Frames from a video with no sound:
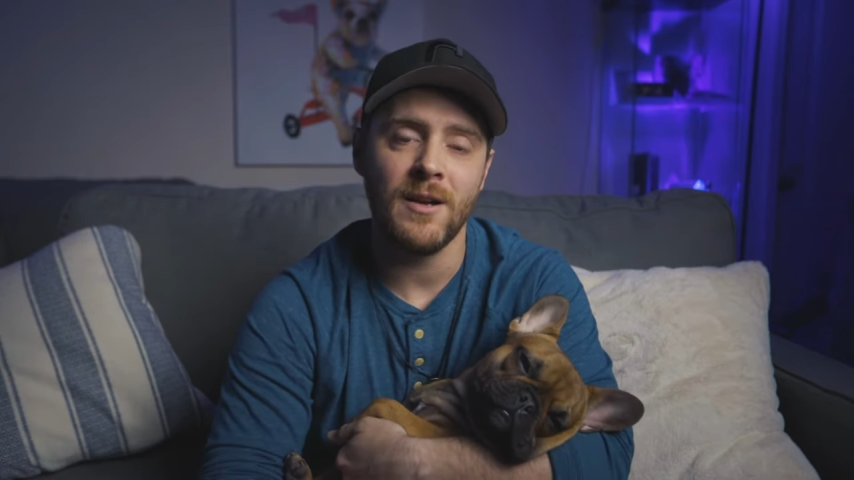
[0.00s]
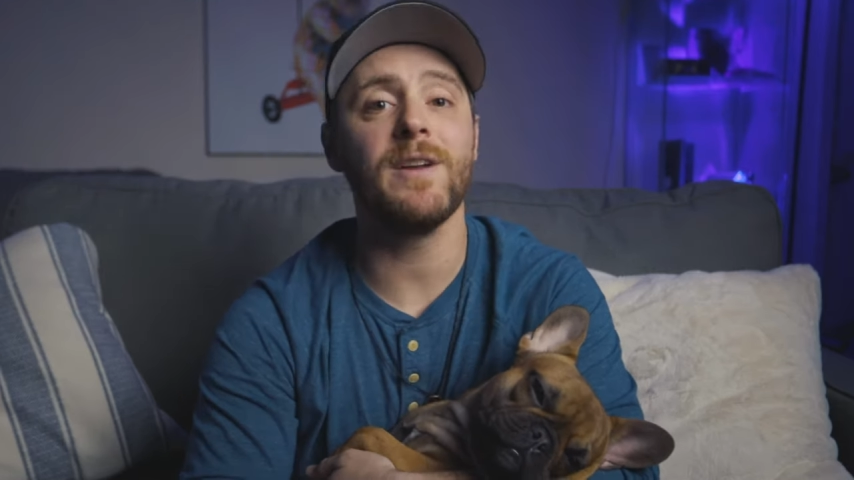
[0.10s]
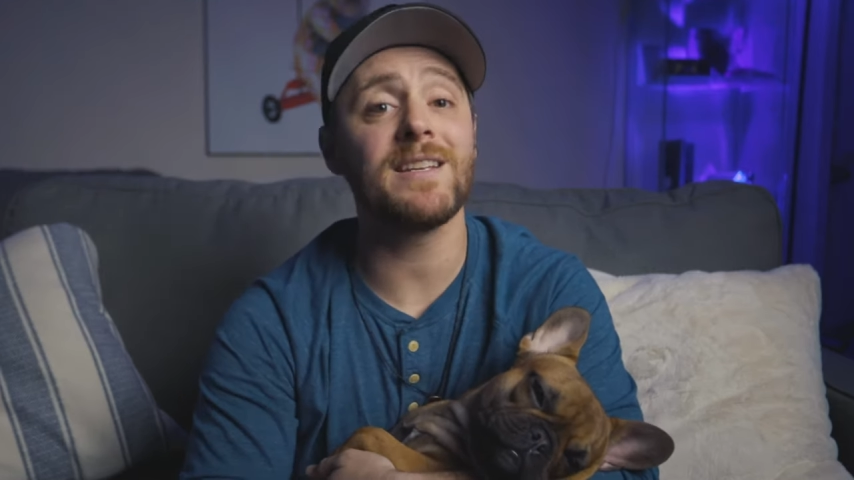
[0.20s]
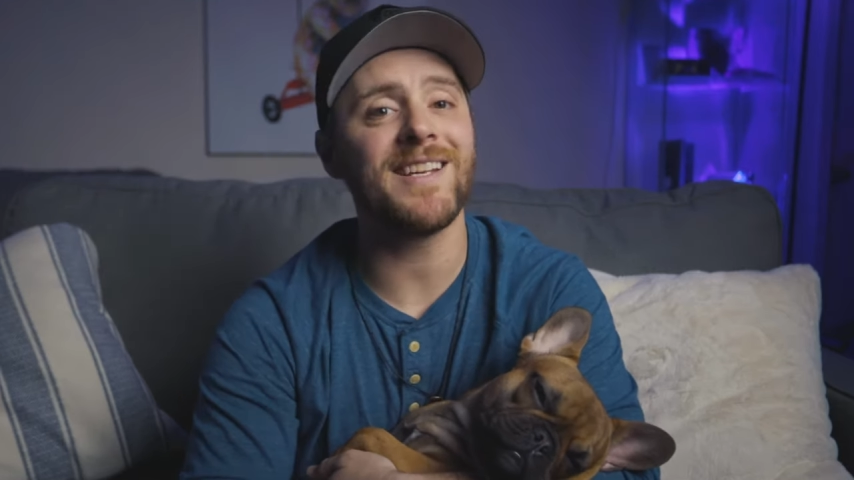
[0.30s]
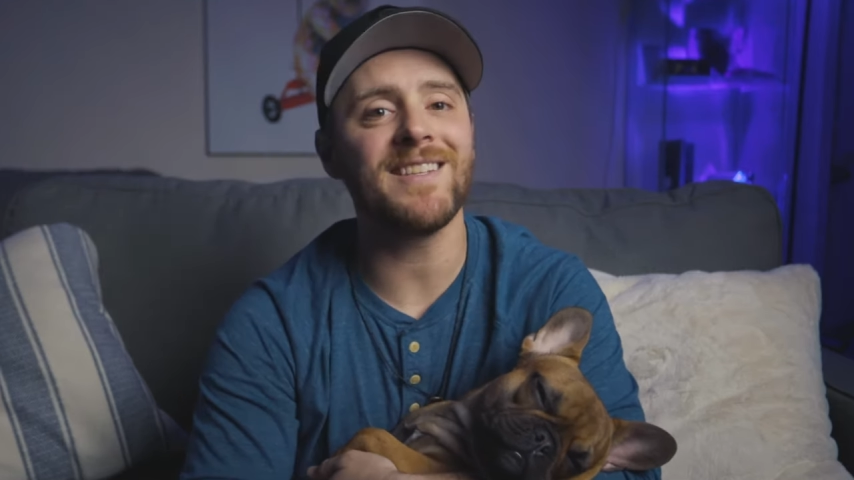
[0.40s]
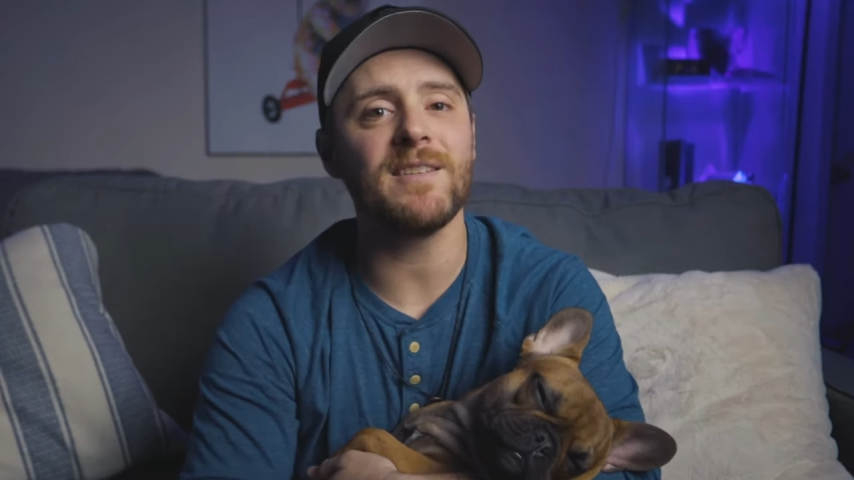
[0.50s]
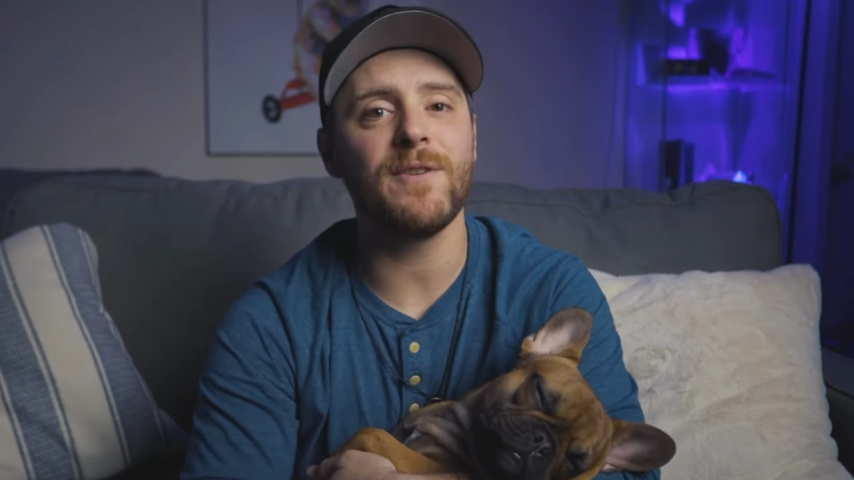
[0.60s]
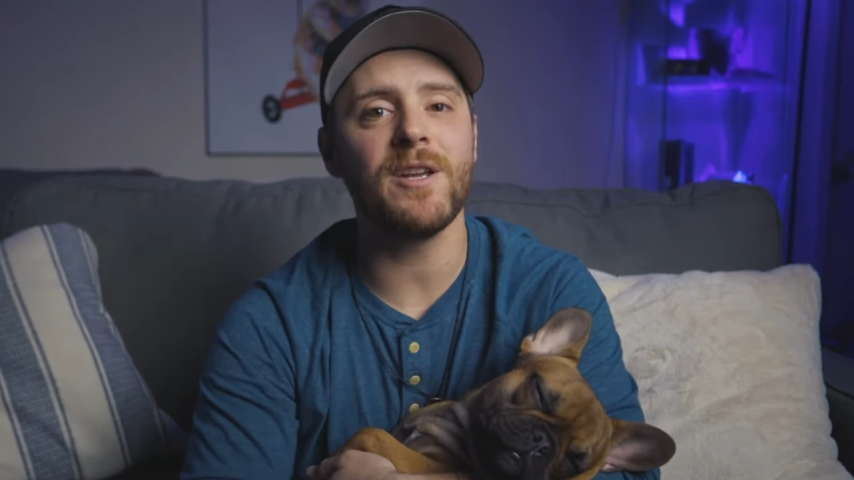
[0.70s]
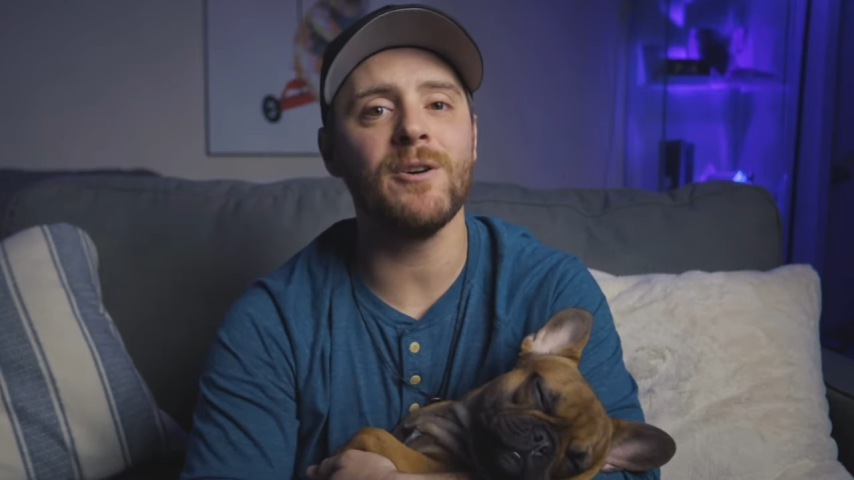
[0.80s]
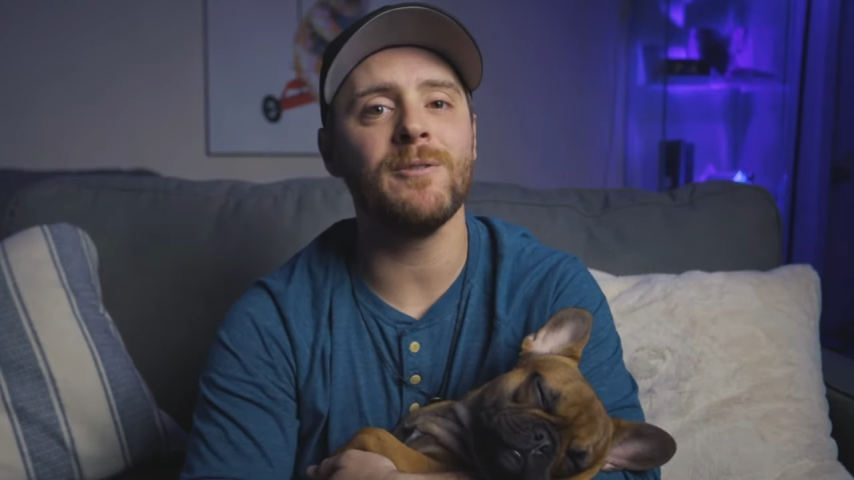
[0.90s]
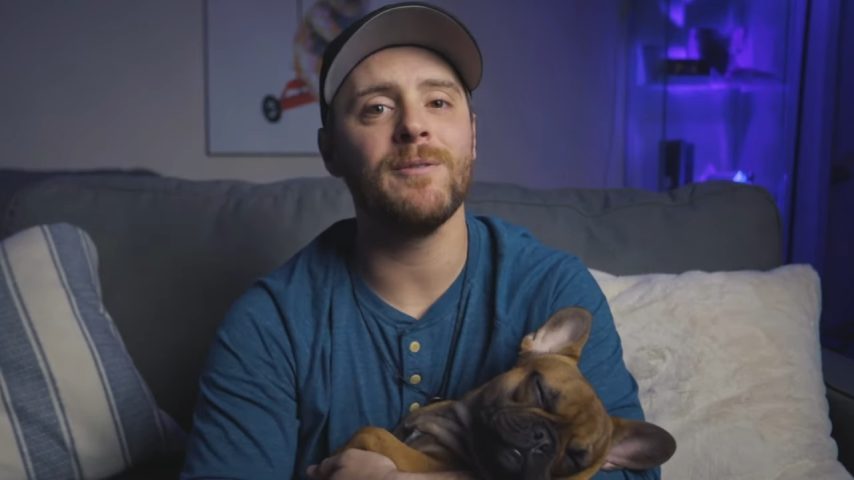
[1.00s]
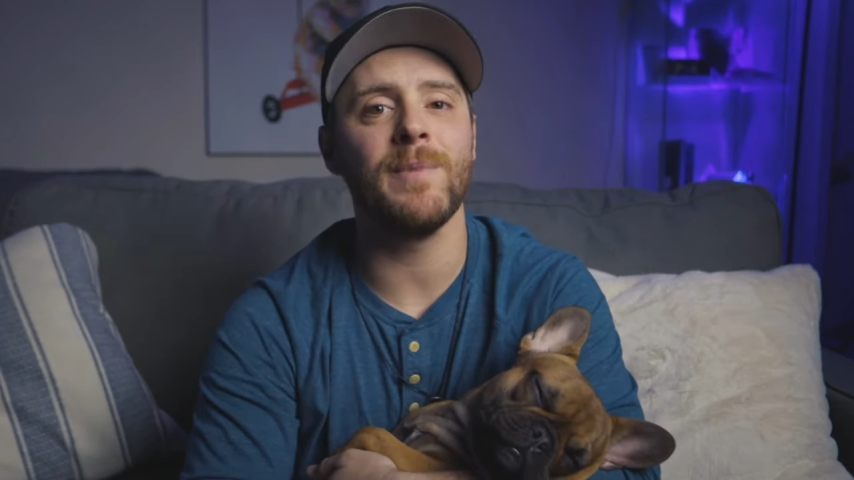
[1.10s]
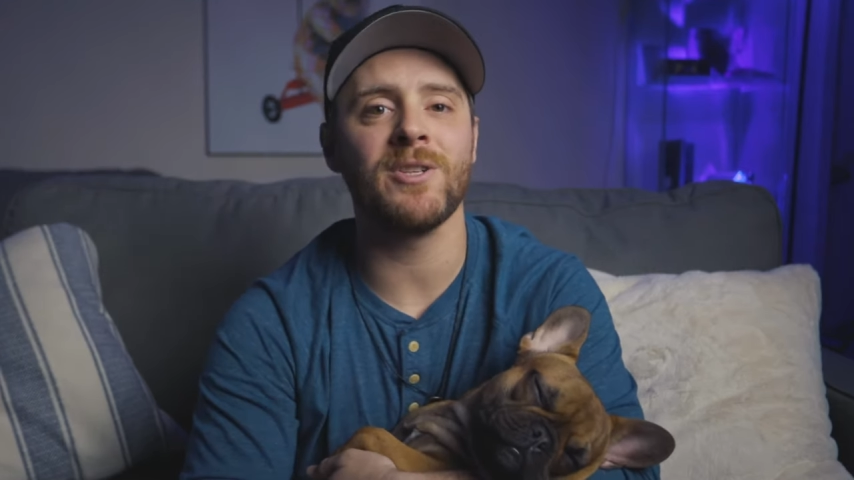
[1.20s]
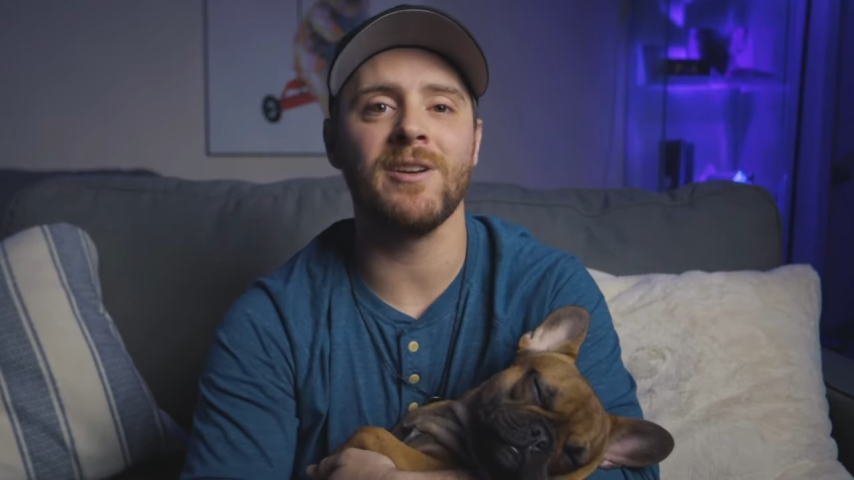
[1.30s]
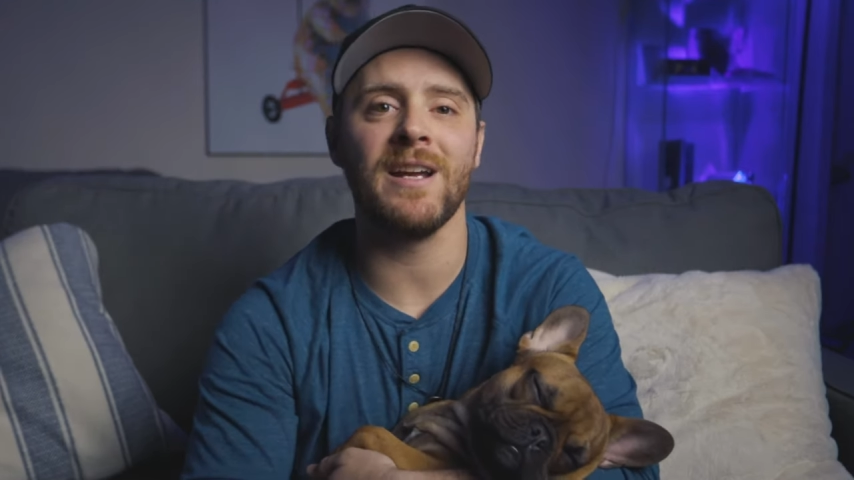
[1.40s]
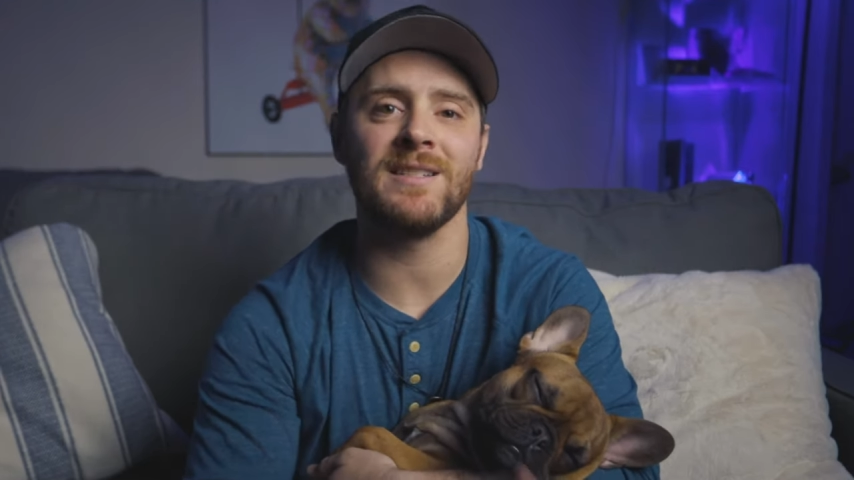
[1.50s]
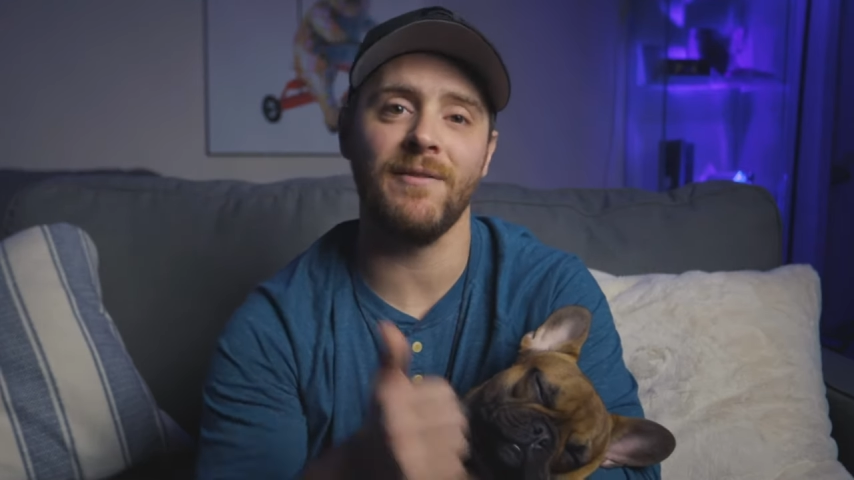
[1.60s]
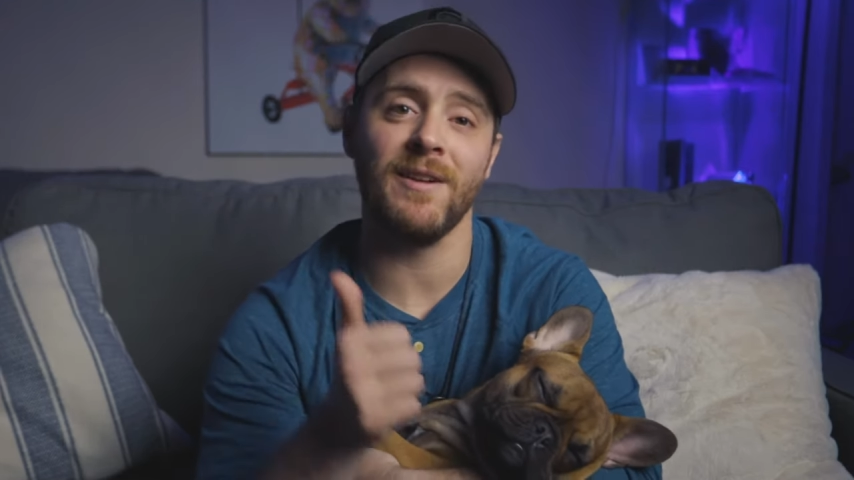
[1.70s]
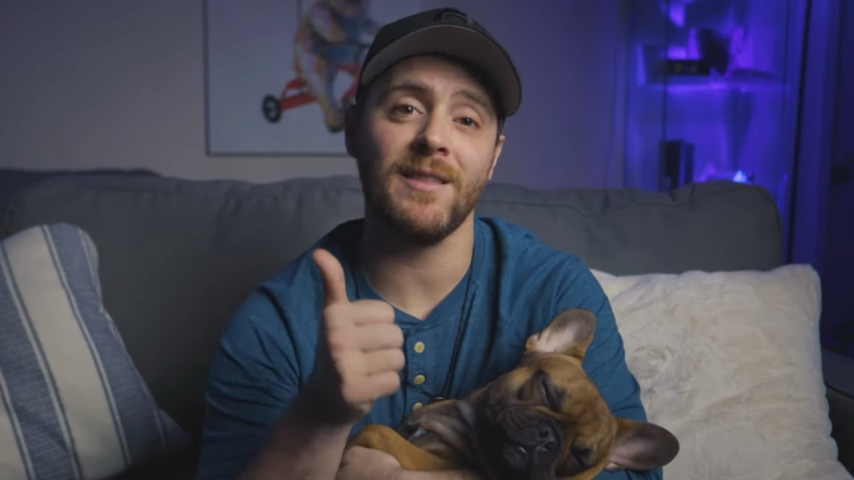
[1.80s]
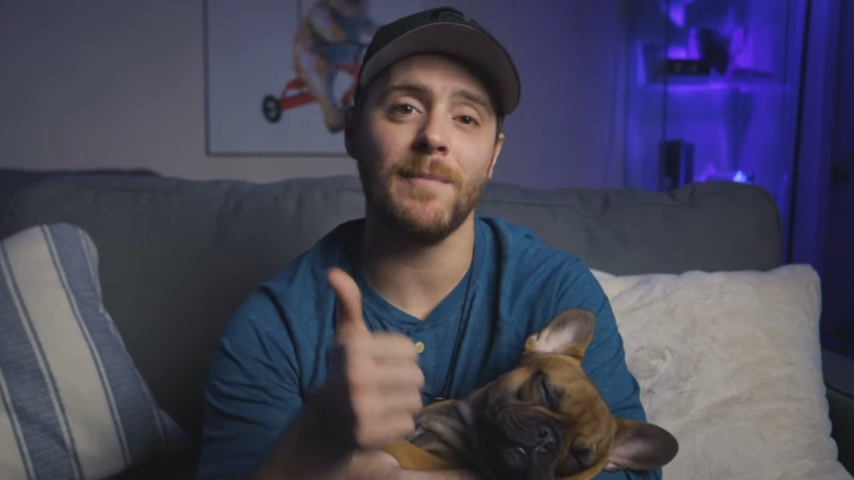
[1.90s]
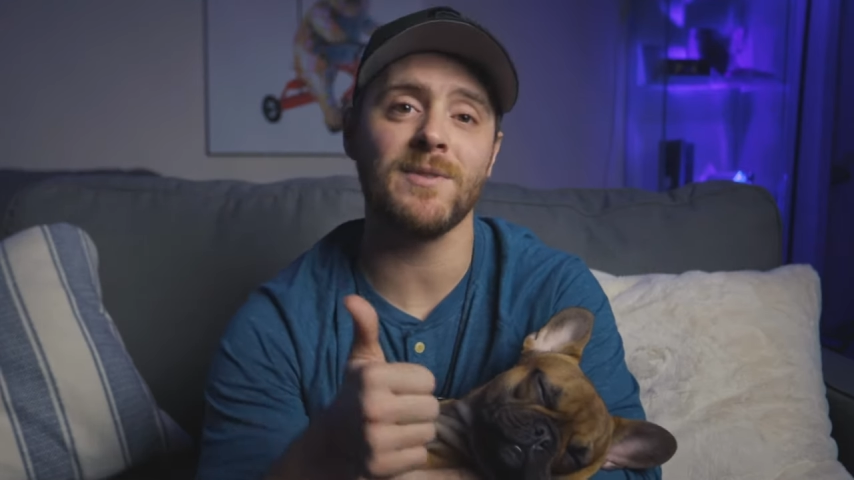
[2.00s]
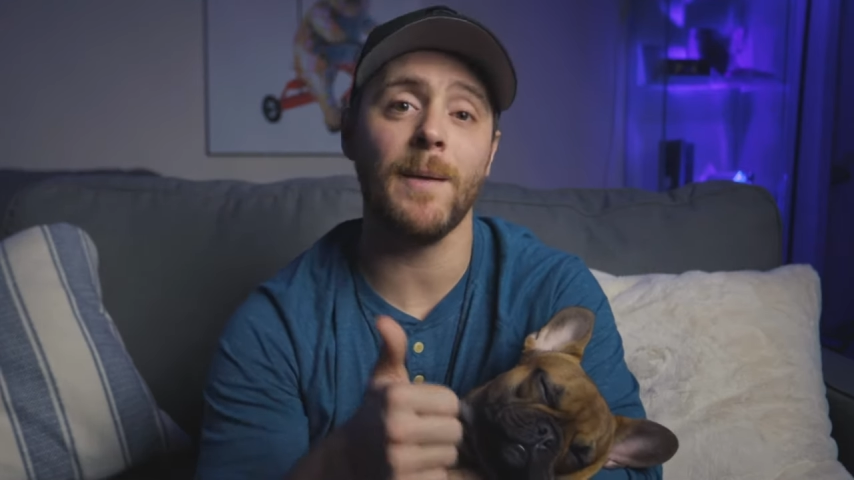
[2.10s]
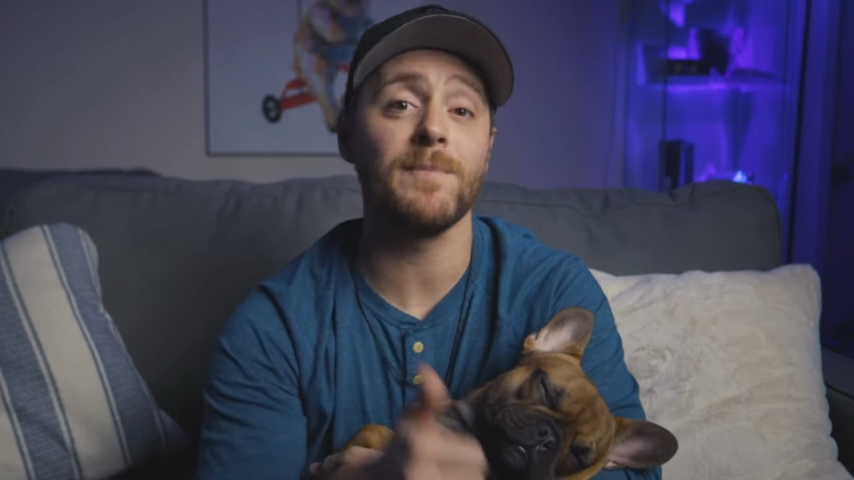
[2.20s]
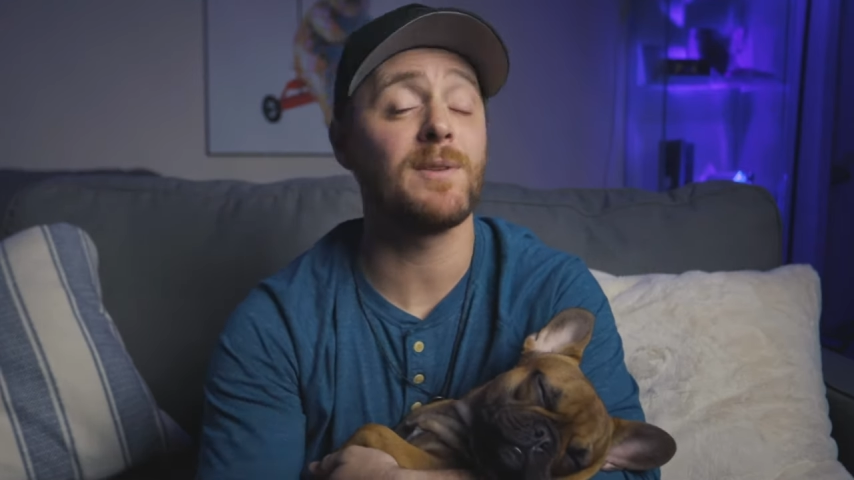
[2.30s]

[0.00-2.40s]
If you guys like this video, make sure you guys give it a thumbs up,